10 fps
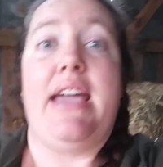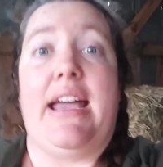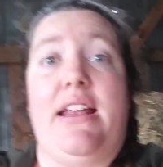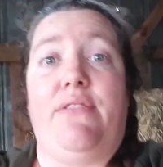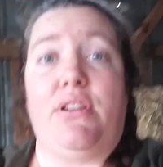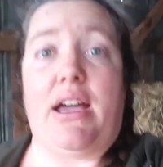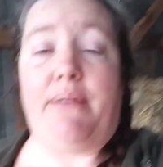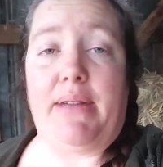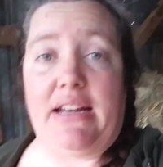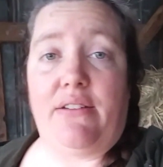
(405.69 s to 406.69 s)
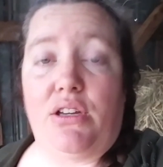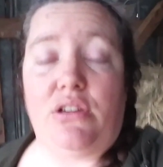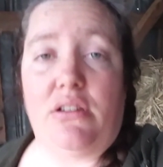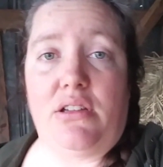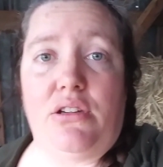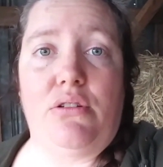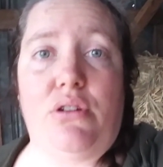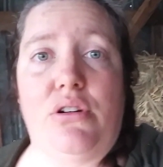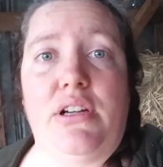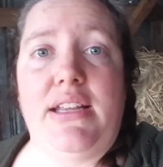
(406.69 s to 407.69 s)
And if you
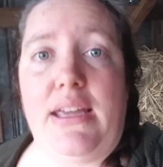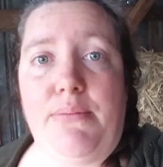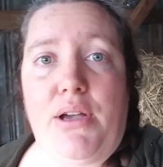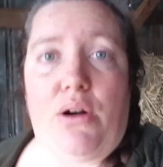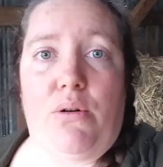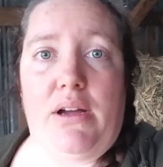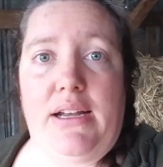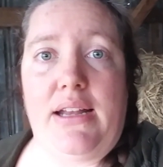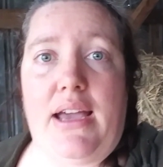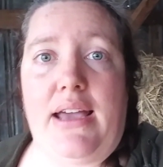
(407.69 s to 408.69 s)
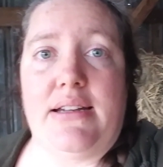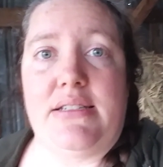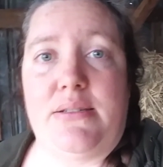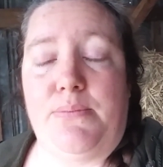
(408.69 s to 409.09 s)
could keep going and